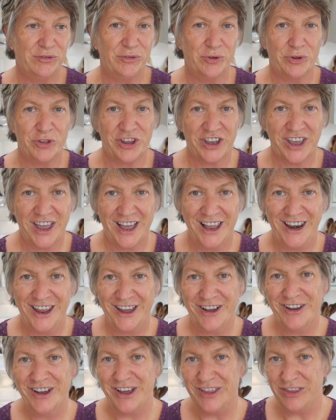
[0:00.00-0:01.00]
for the
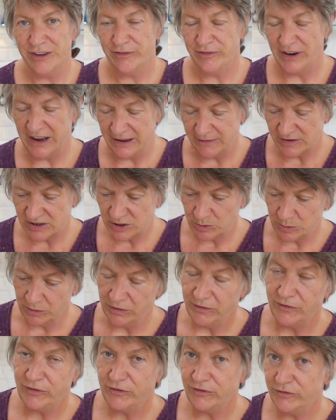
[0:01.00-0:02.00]
colour and the flavour to
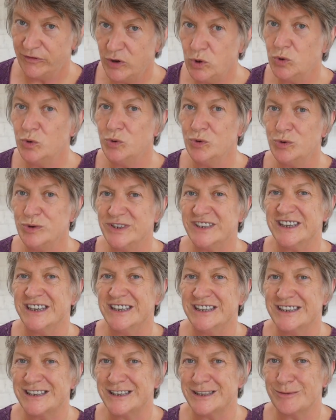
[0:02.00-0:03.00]
infuse
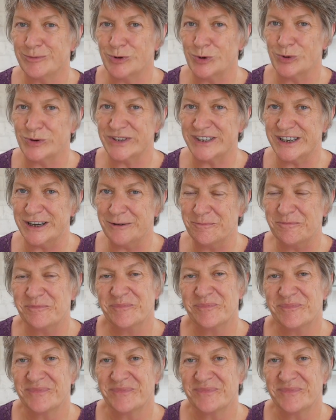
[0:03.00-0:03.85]
into the water.